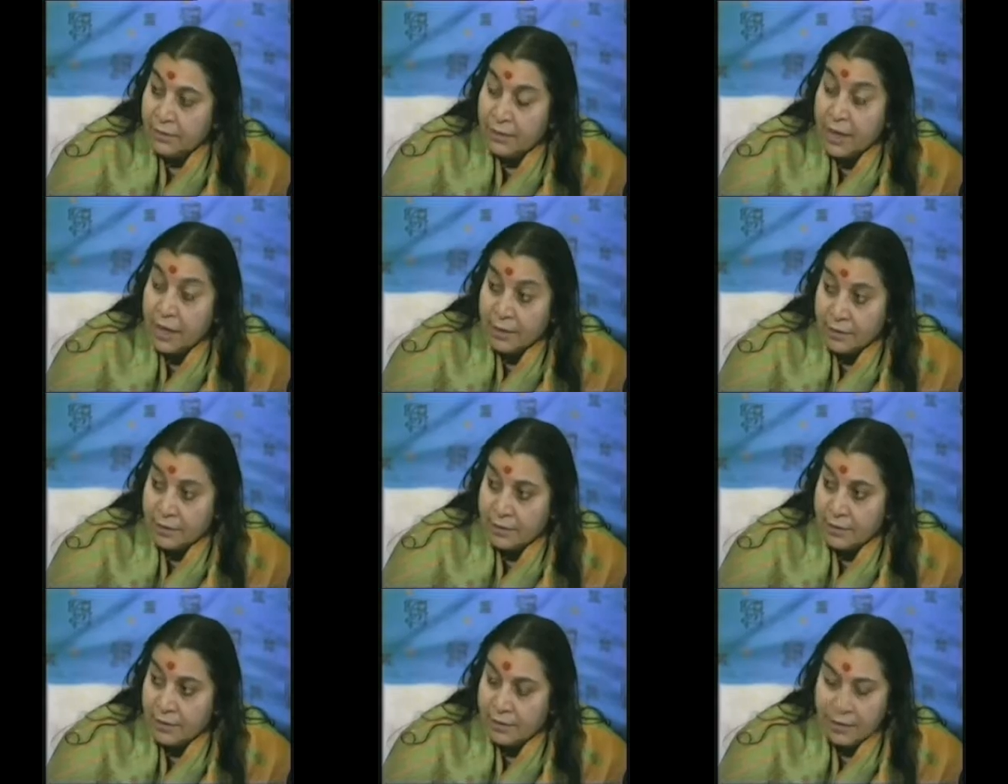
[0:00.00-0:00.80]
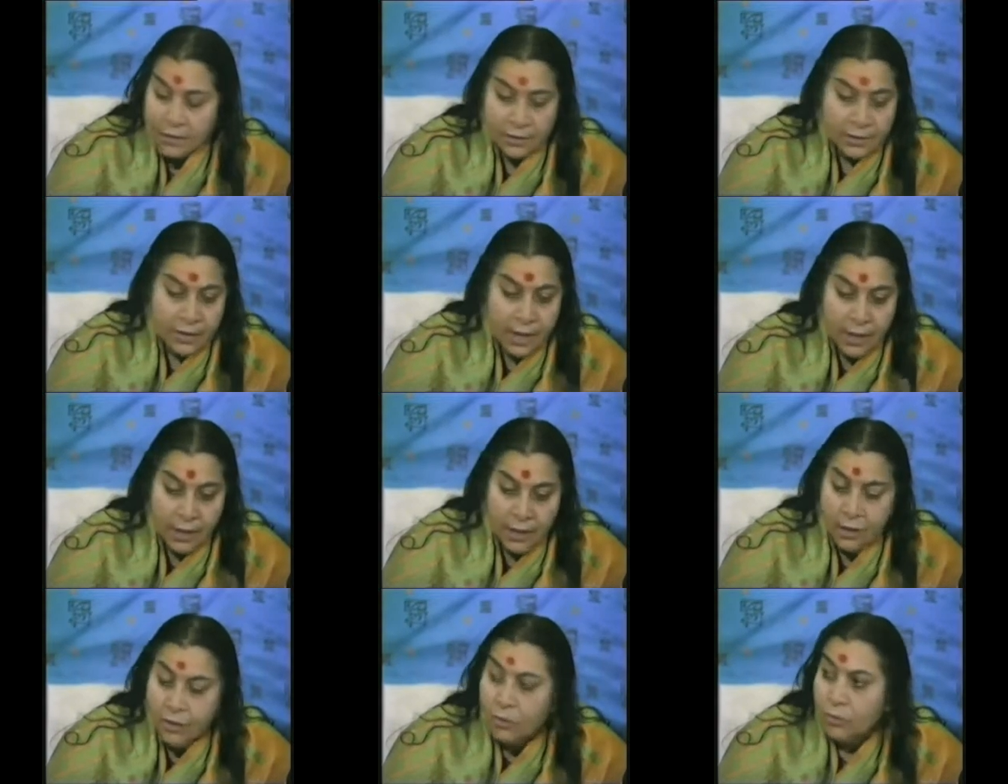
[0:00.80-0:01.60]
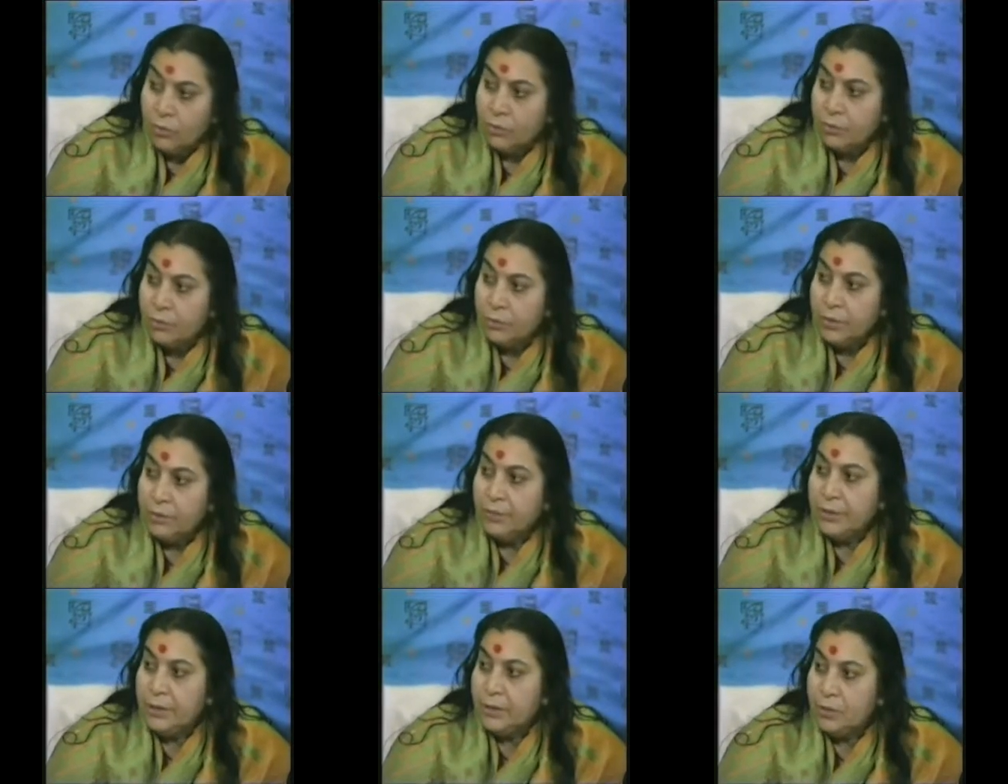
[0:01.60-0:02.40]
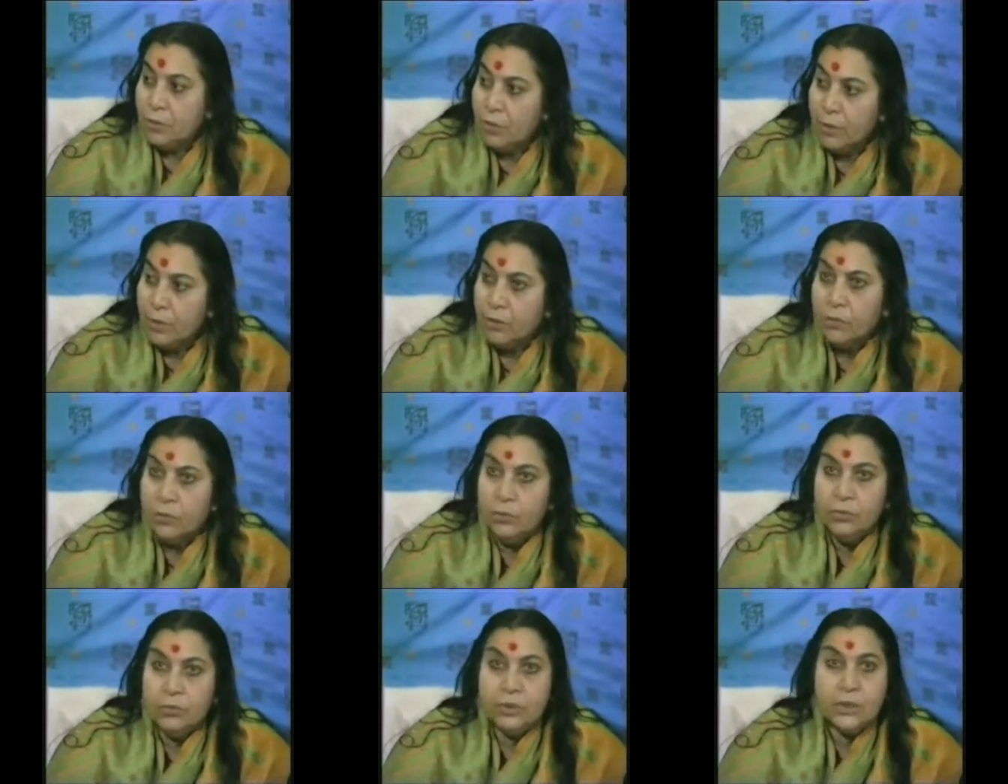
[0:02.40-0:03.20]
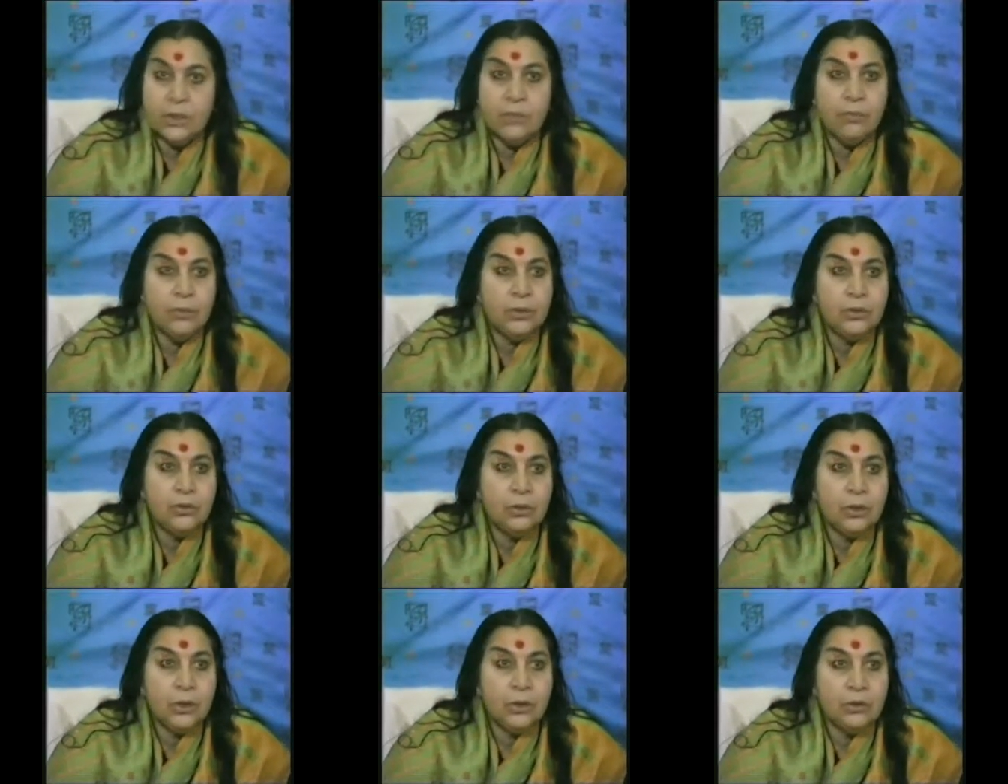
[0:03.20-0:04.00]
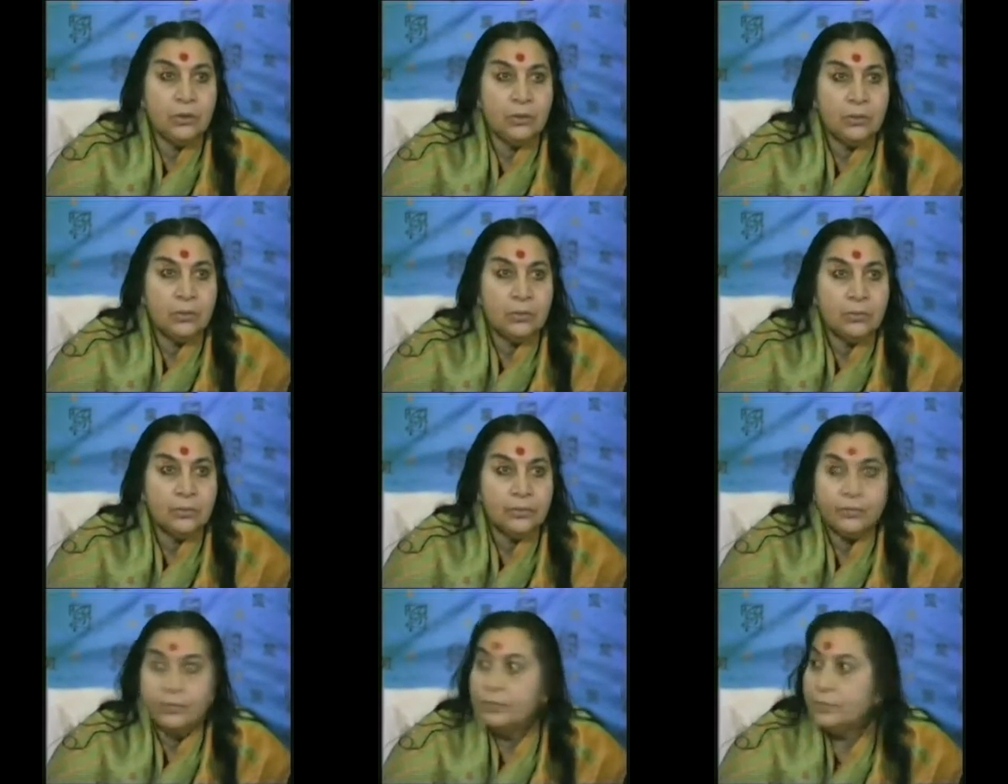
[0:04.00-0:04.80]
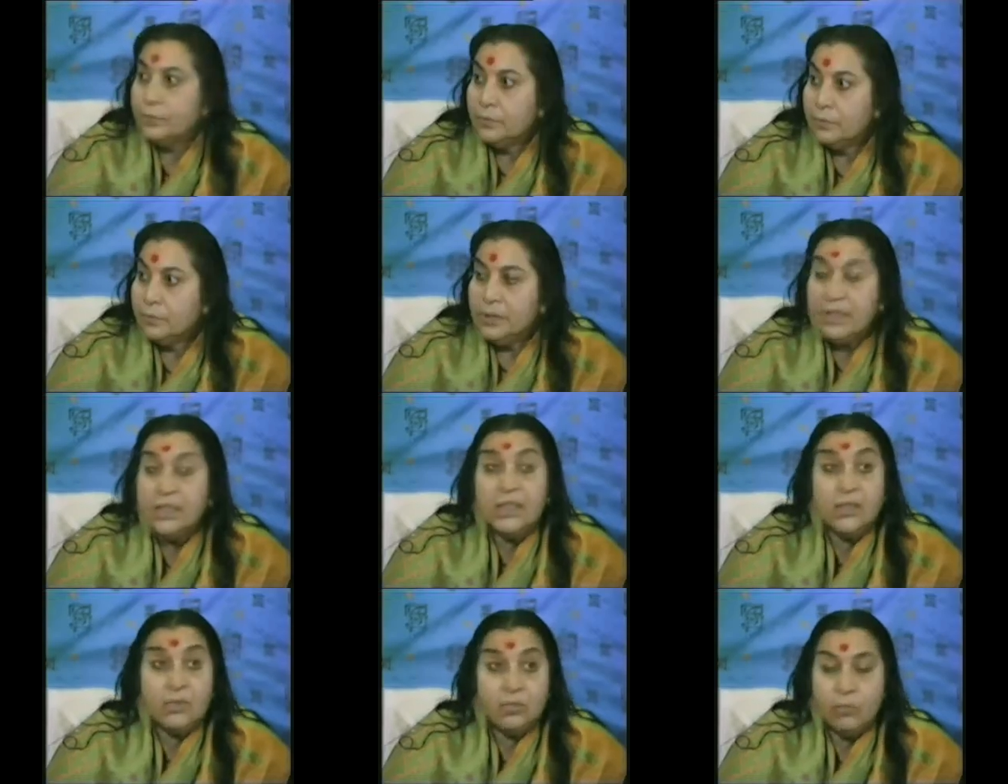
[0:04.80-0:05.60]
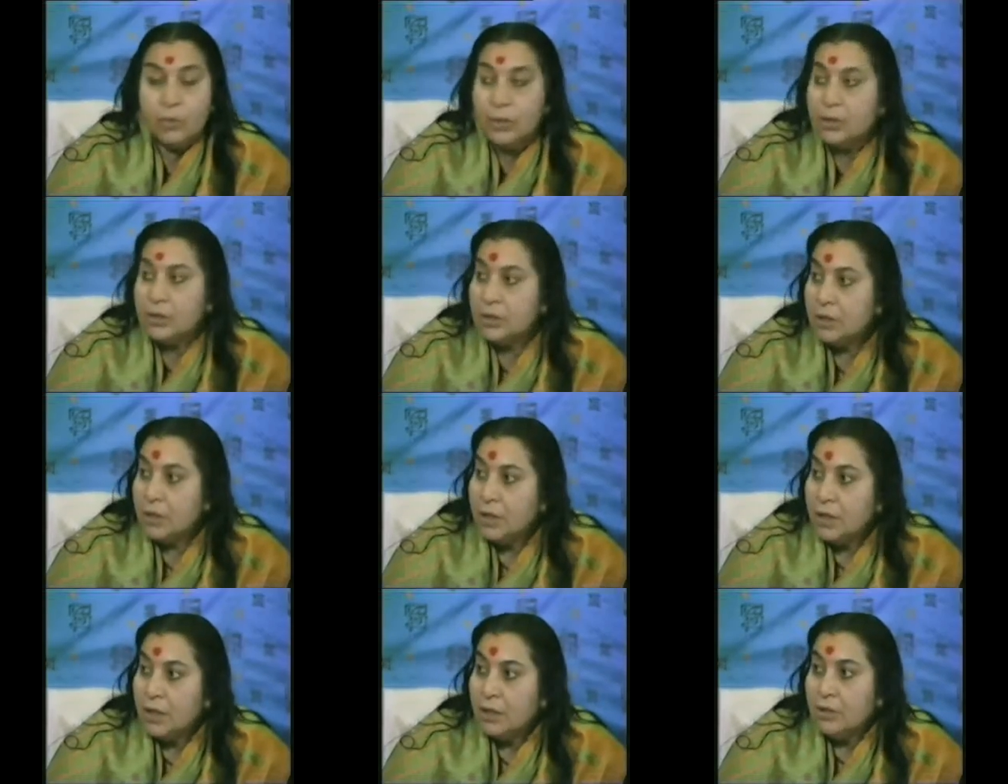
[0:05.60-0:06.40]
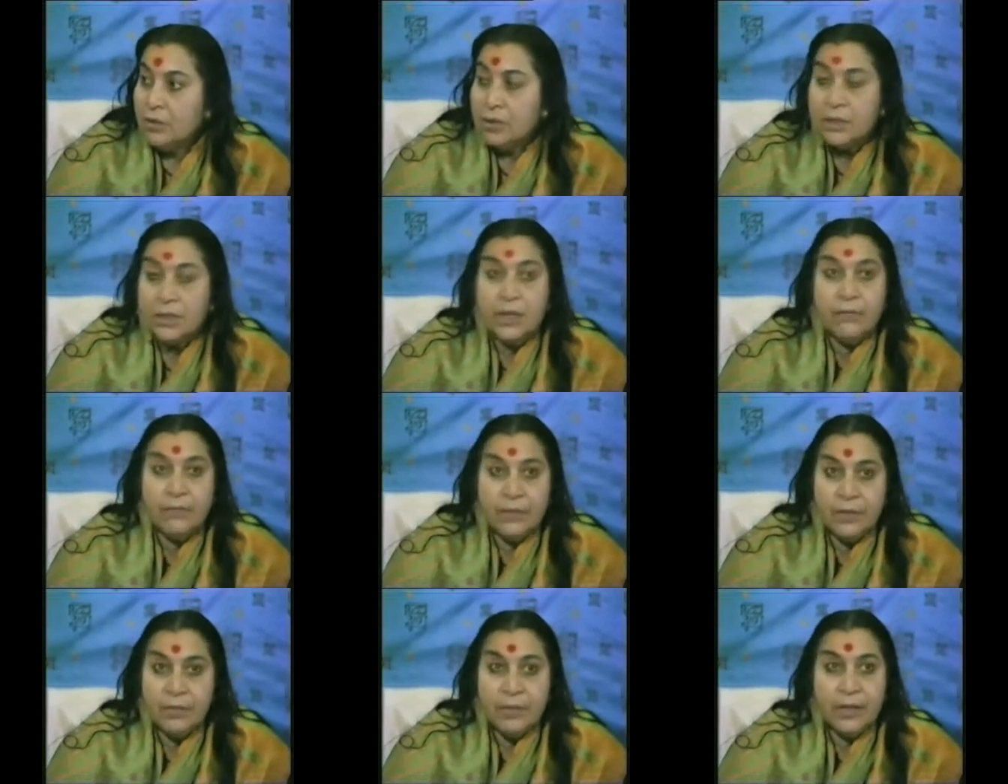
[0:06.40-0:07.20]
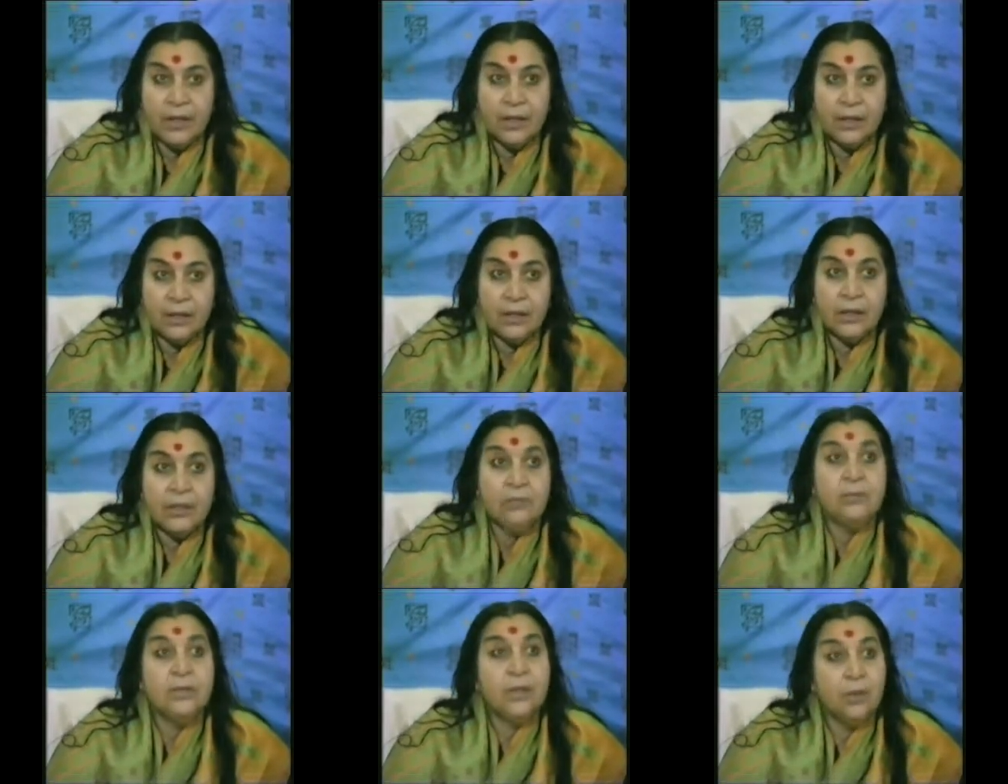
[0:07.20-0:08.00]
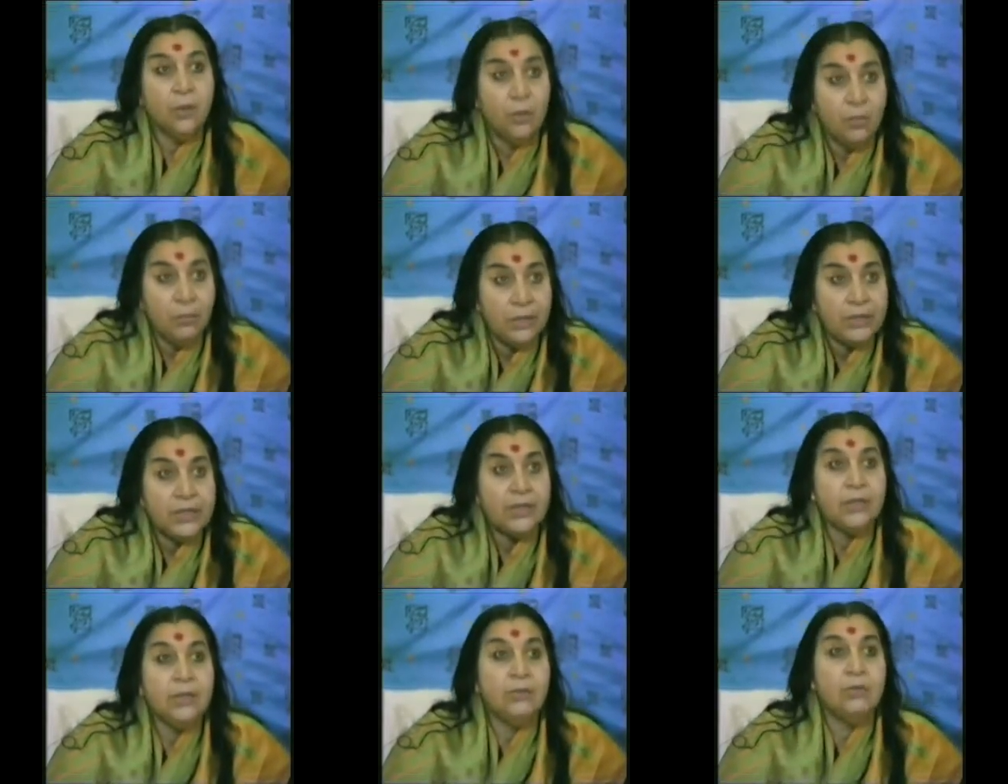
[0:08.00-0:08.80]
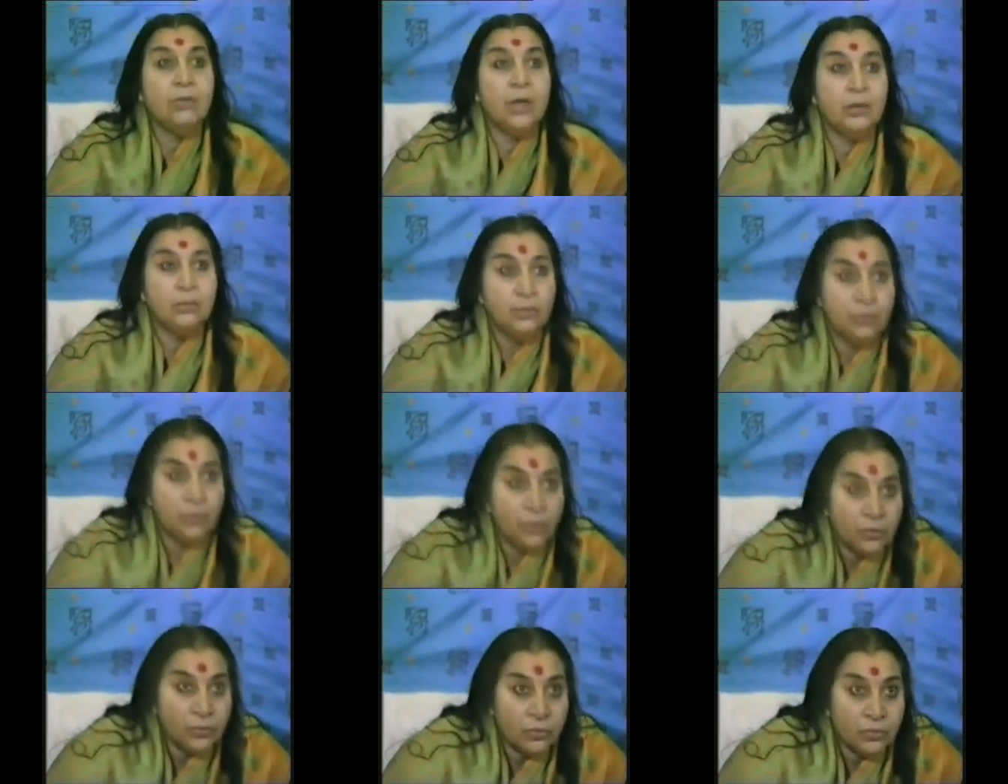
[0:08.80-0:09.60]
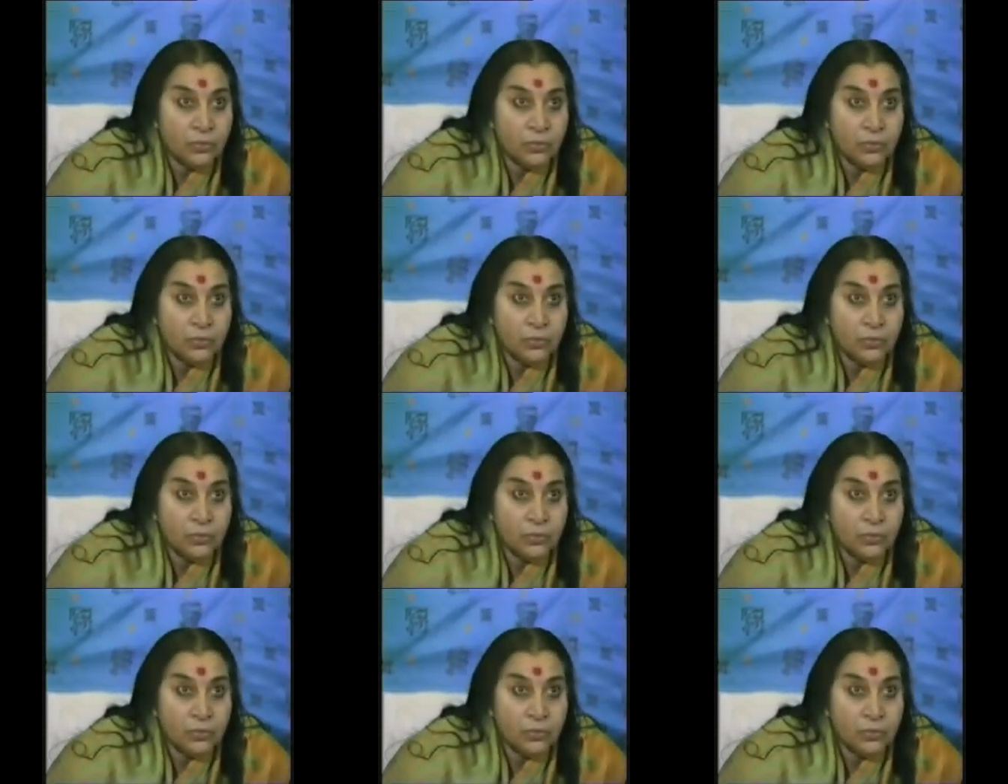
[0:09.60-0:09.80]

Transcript: Size. Say ego. If it is overgrown, you just watch your ego. Best is to watch yourself in the mirror and you say, Oh, Mr. Ego, how do you do?